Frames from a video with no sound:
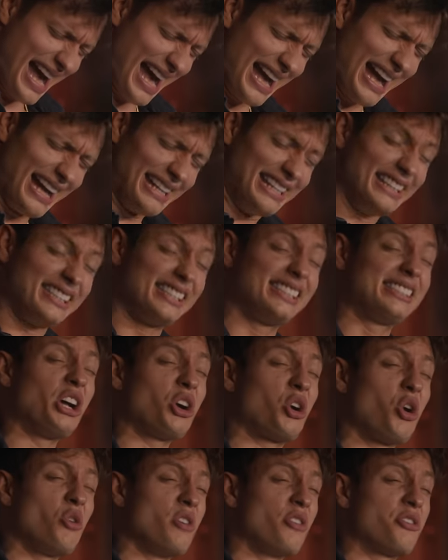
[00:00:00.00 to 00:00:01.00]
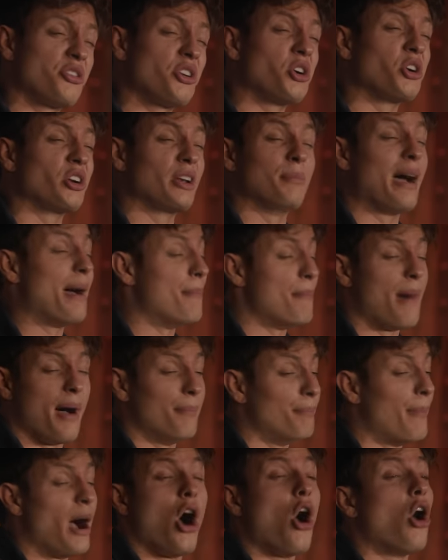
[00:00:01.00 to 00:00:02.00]
I get stuck on the third.
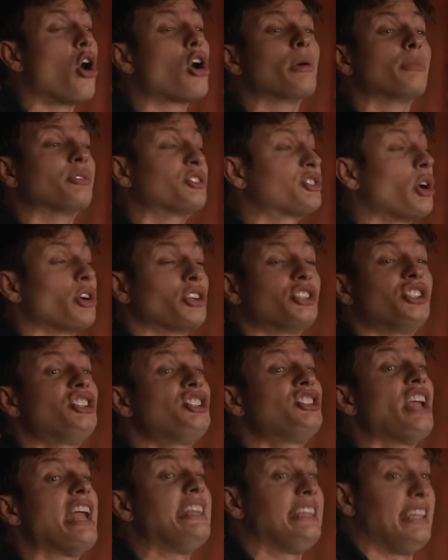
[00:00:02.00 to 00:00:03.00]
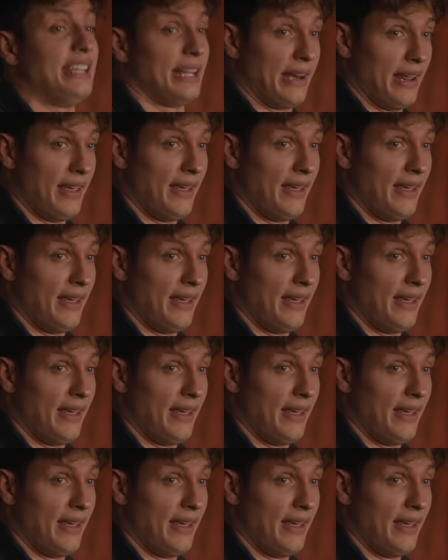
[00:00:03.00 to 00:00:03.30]
My arms start shaking.